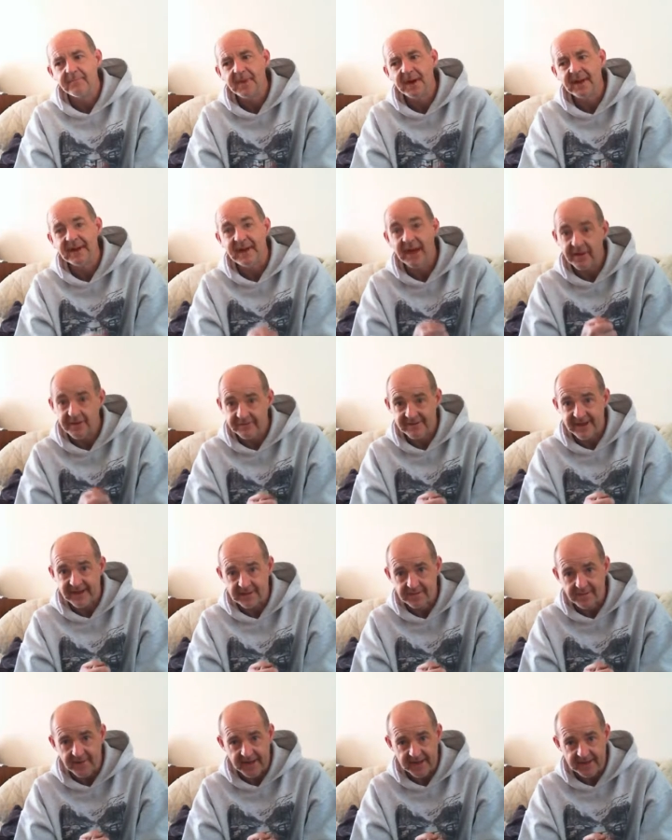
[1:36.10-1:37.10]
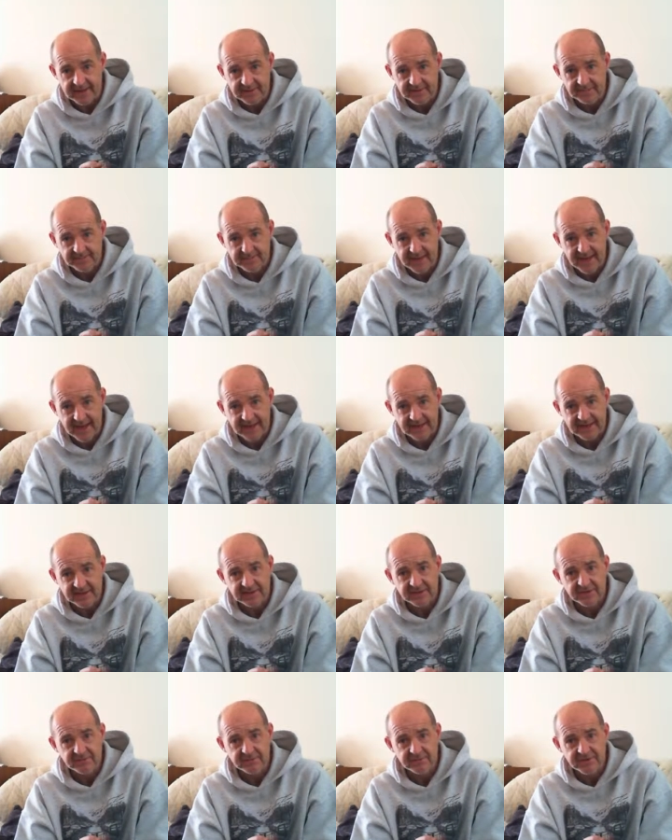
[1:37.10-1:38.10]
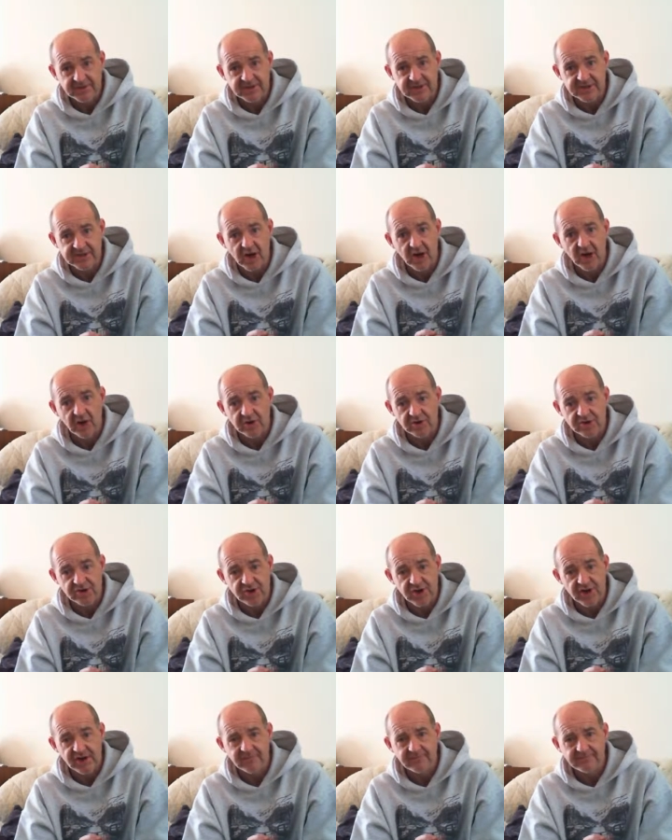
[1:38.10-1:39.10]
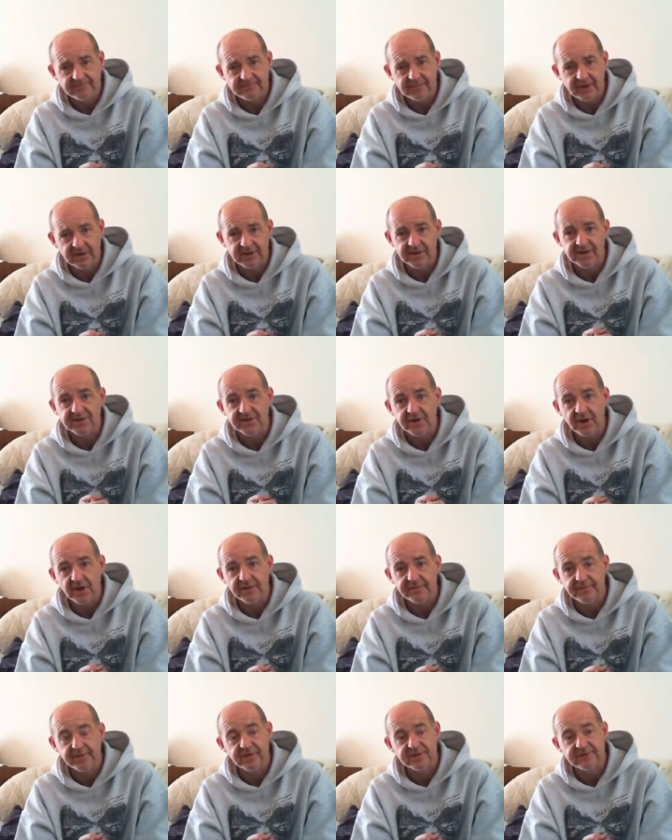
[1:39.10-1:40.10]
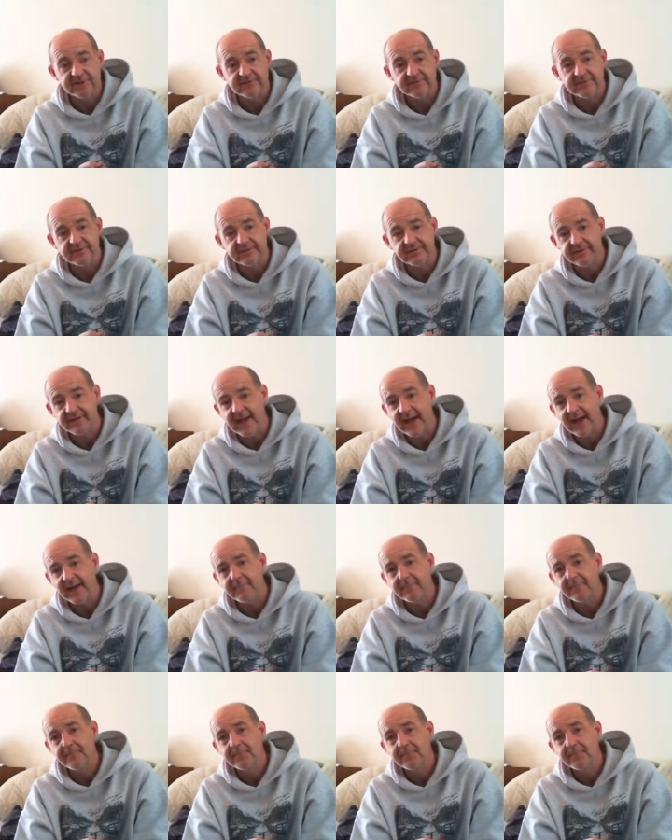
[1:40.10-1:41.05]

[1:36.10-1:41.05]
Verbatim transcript: another anime planned, which is Archer. I'm going to start the first series of that.